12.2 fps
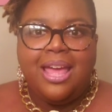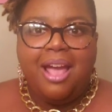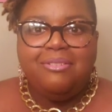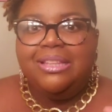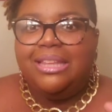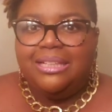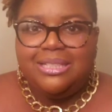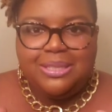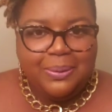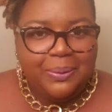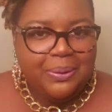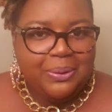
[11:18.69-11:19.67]
everything that's
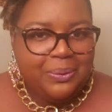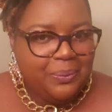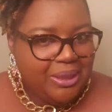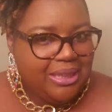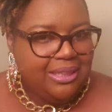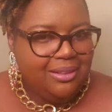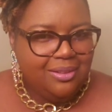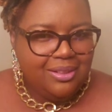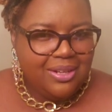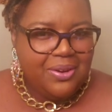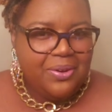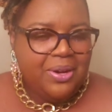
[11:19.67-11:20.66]
going on with it,
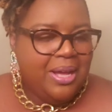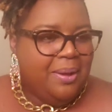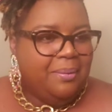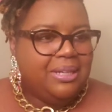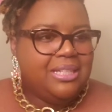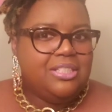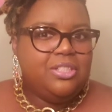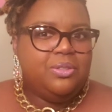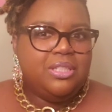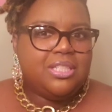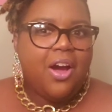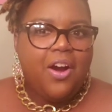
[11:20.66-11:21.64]
because
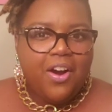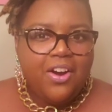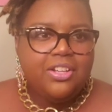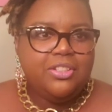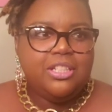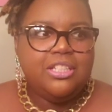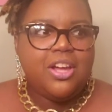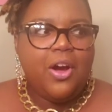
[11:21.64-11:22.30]
it's hard